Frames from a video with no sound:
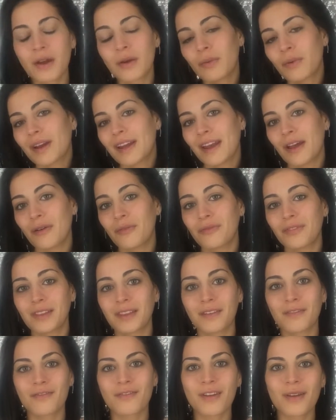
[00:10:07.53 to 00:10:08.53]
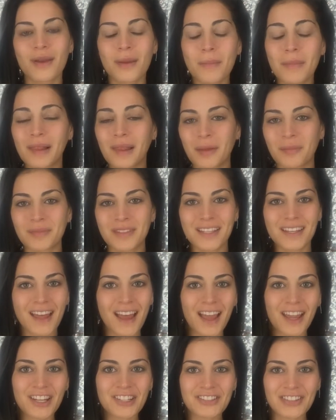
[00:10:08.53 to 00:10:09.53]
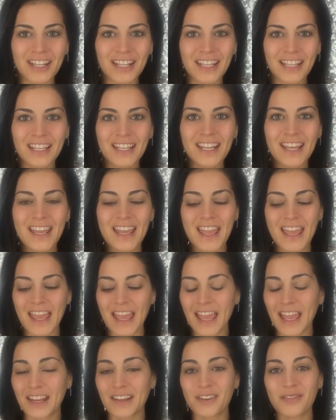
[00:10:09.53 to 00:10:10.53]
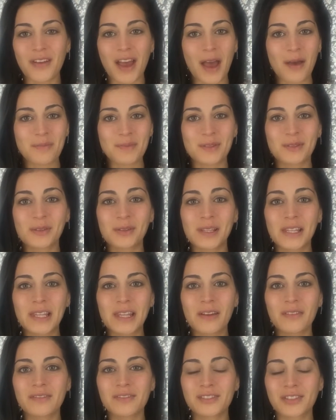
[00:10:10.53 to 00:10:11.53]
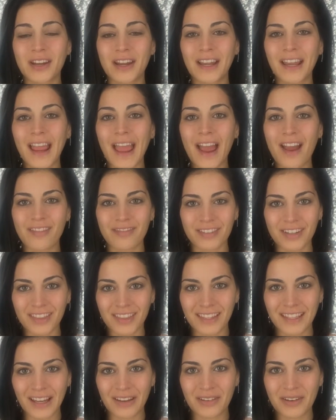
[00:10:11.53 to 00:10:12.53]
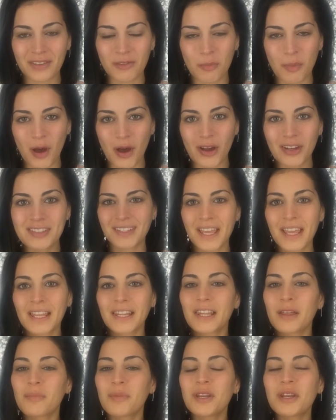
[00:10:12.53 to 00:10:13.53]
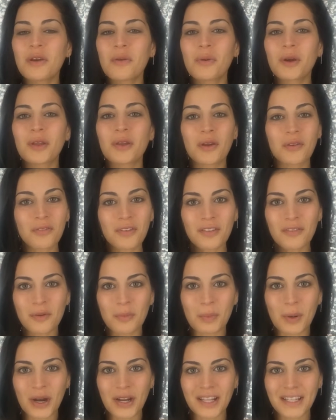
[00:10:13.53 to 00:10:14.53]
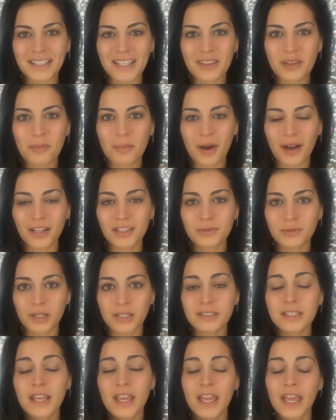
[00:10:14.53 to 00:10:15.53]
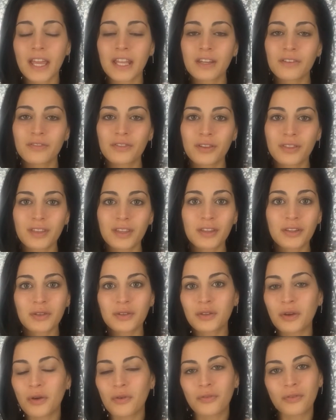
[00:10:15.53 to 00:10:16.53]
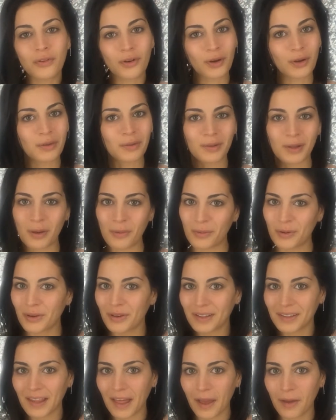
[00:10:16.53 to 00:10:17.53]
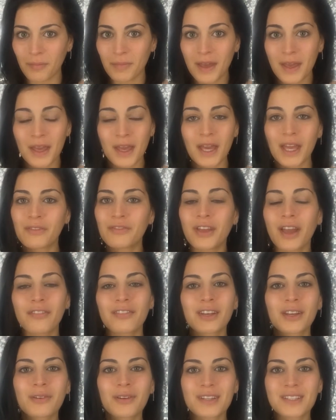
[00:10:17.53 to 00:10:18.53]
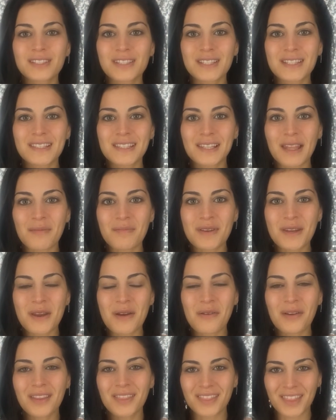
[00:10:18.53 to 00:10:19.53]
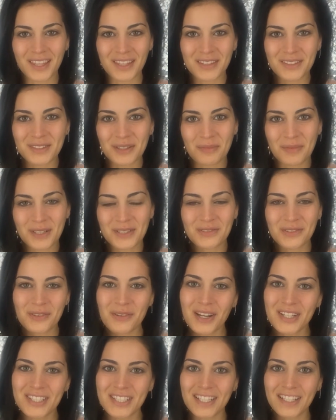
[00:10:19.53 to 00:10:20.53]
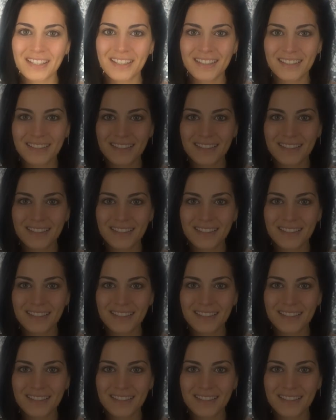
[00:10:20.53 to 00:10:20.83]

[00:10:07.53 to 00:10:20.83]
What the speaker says: Right now I'm feeling very plumped and hydrated, and I've absolutely loved trying everything out in the box. Let me know what your favorite product in the box was, and if you think you'd go for a glow or a glam. If you have any questions, let me know, and thank you so much for watching.